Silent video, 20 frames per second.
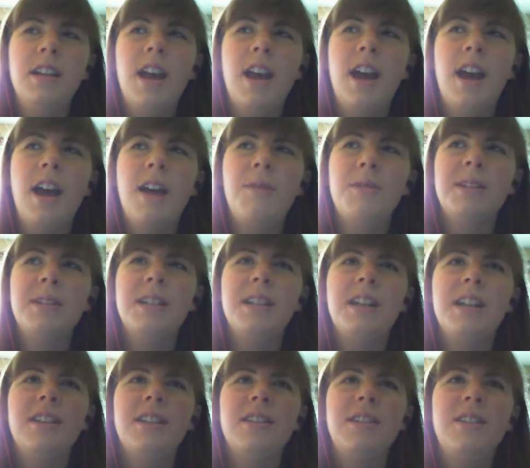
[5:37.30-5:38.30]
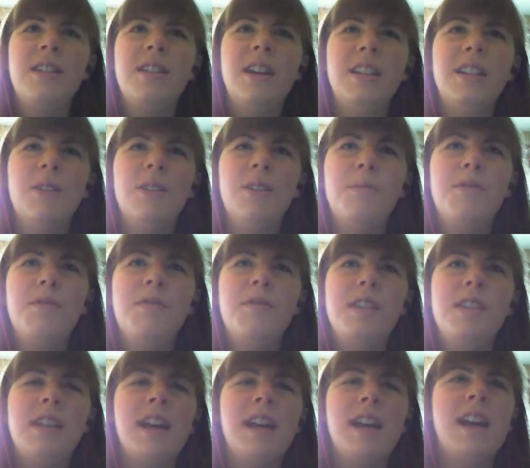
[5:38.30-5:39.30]
I wasn't allowed to do that till
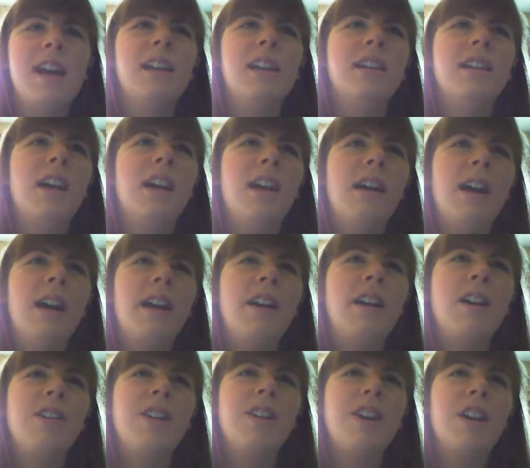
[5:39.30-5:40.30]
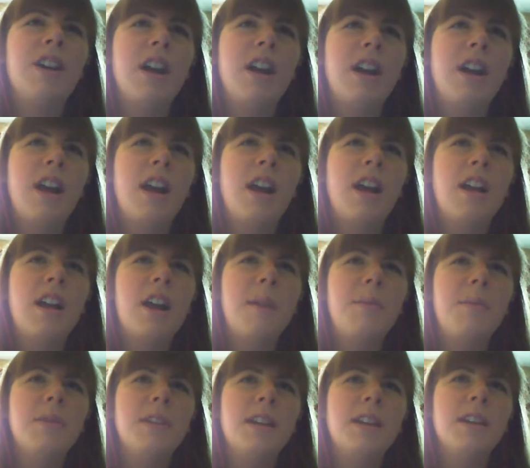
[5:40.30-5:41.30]
move-in day. I got there a
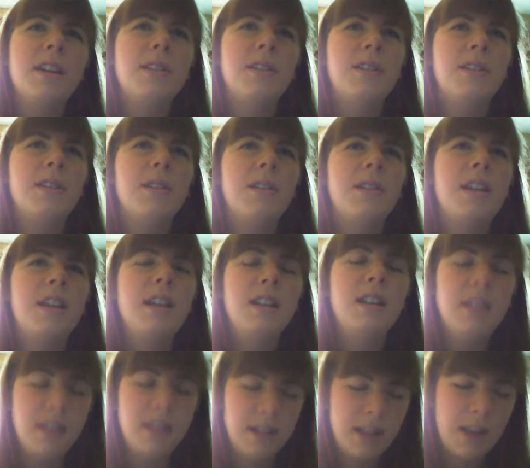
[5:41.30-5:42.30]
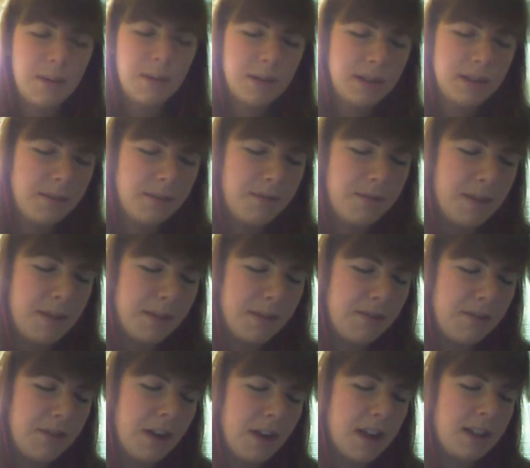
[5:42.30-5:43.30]
couple days early to stay with some family
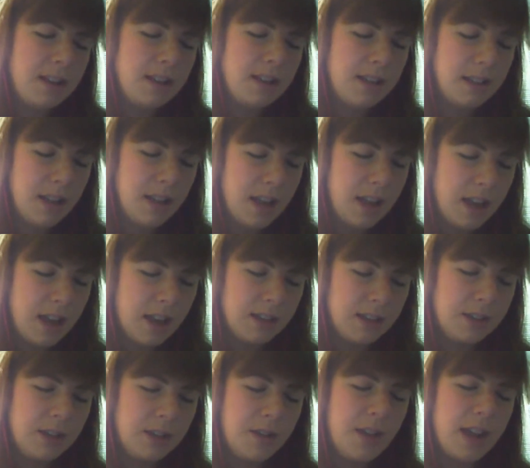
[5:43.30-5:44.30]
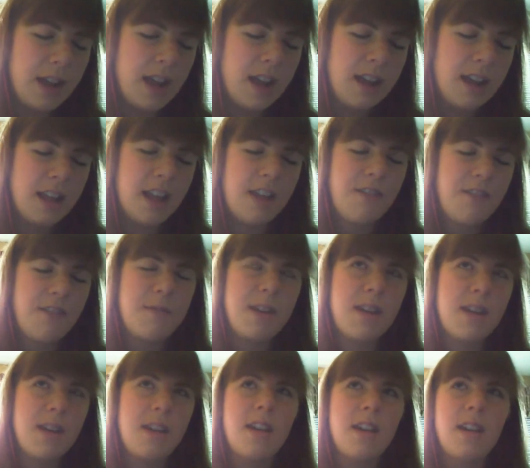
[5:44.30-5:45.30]
friends, so that kind of gave
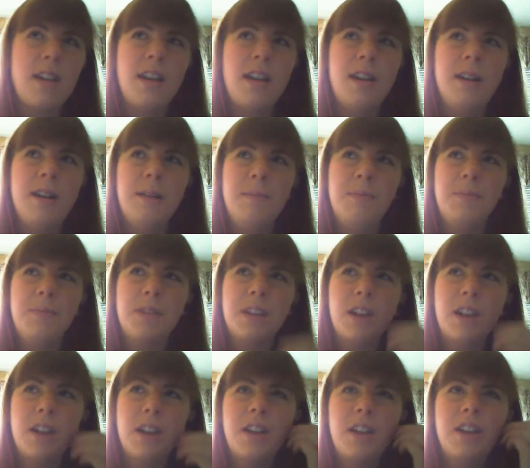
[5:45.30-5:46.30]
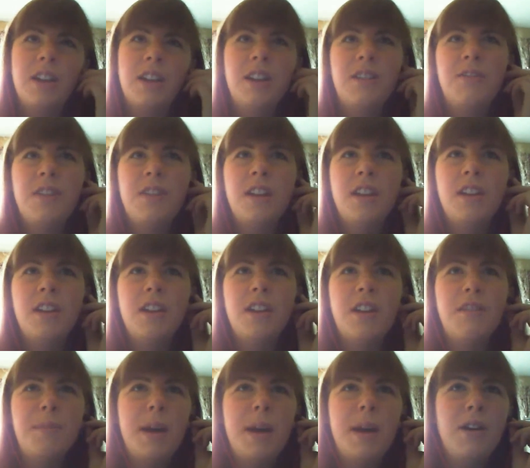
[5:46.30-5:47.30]
me a good feel
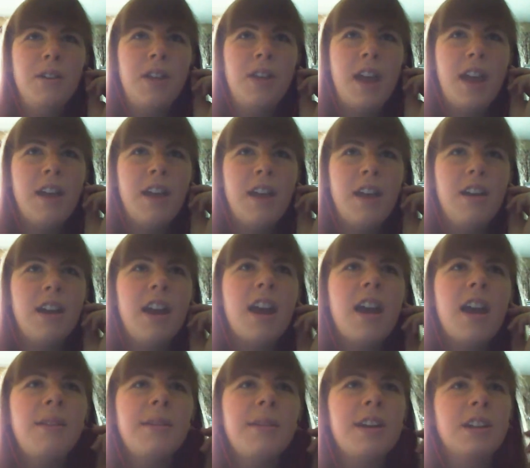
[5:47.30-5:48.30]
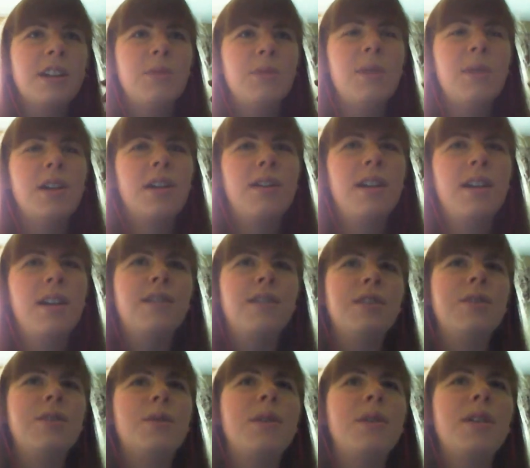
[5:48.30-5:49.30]
about the area. We got to walk around the
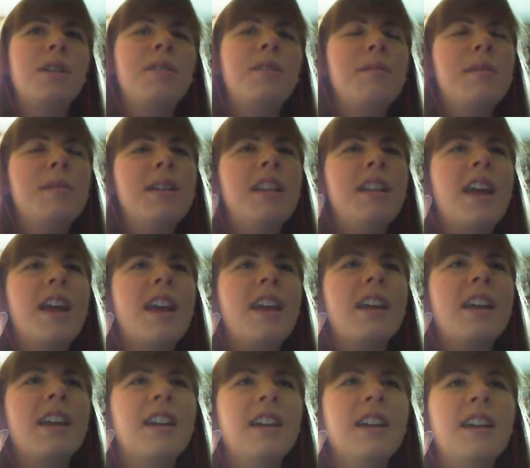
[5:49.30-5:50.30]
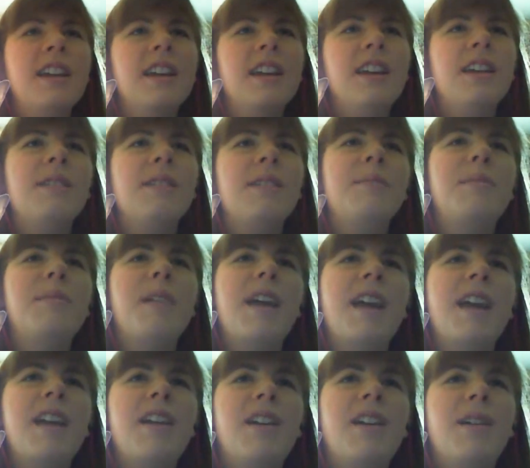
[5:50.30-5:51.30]
dorm and like
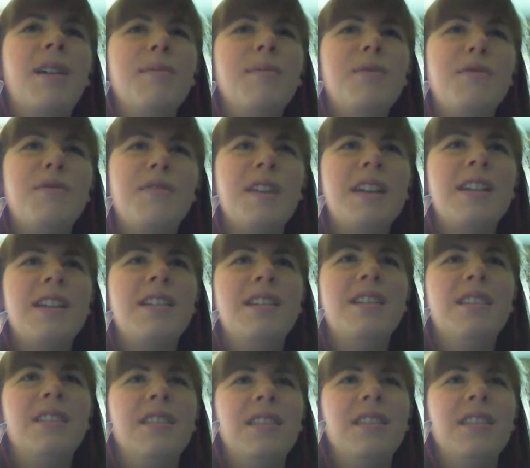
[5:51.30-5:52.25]
plan our move-in